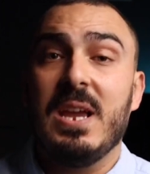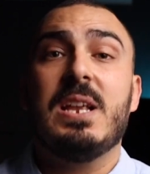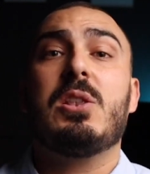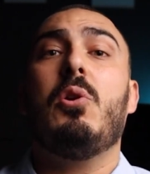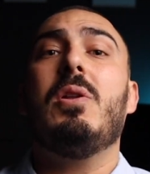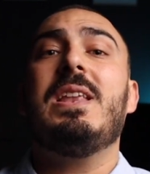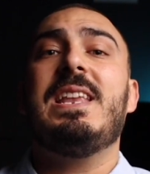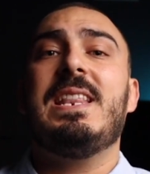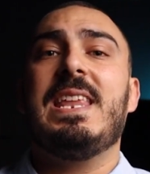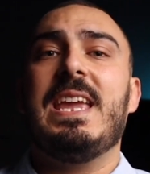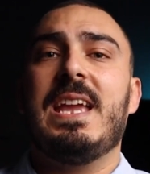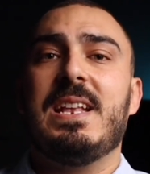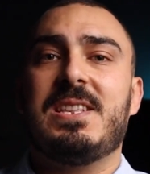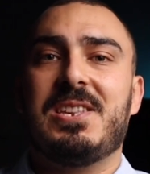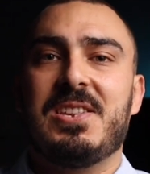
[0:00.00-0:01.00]
it only
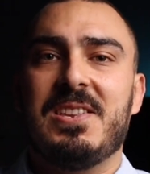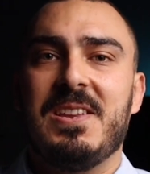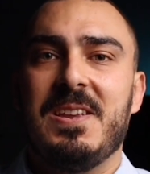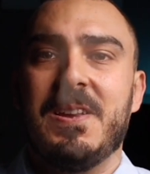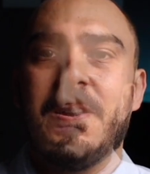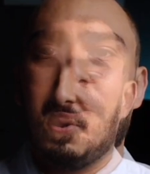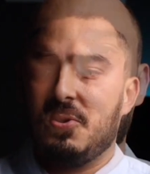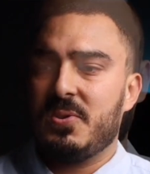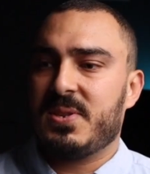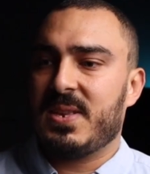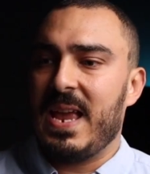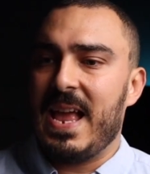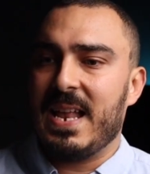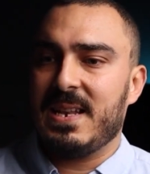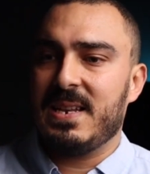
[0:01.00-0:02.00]
needs to
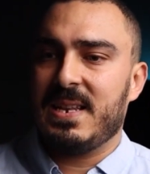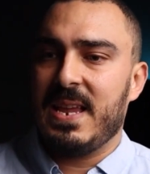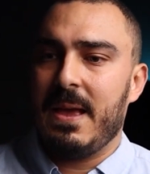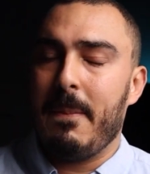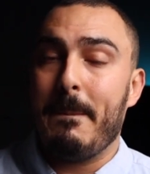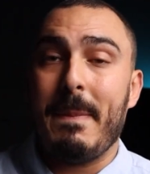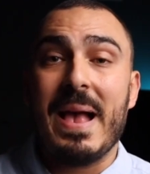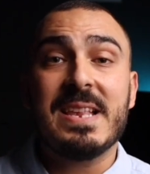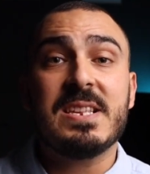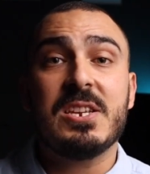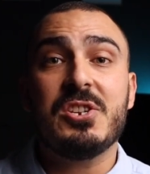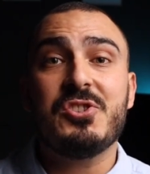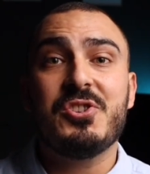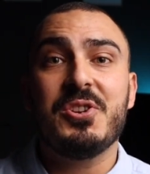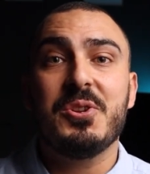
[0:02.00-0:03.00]
send a
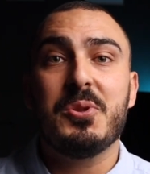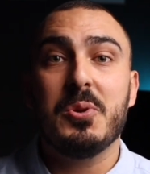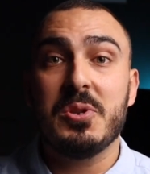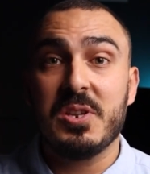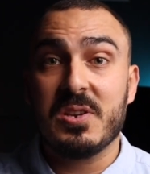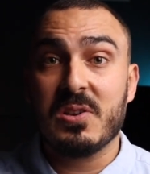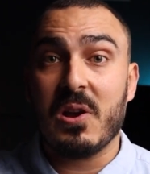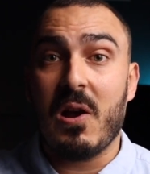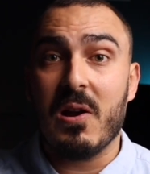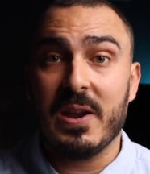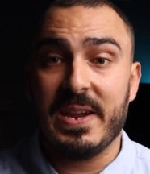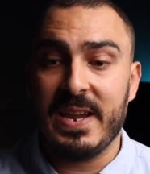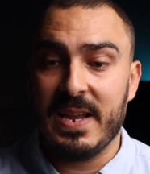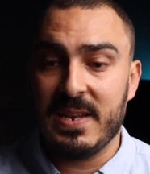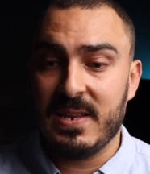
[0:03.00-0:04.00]
message to the
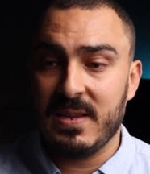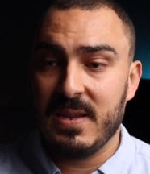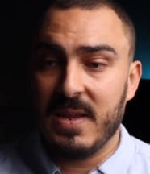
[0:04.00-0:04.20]
target,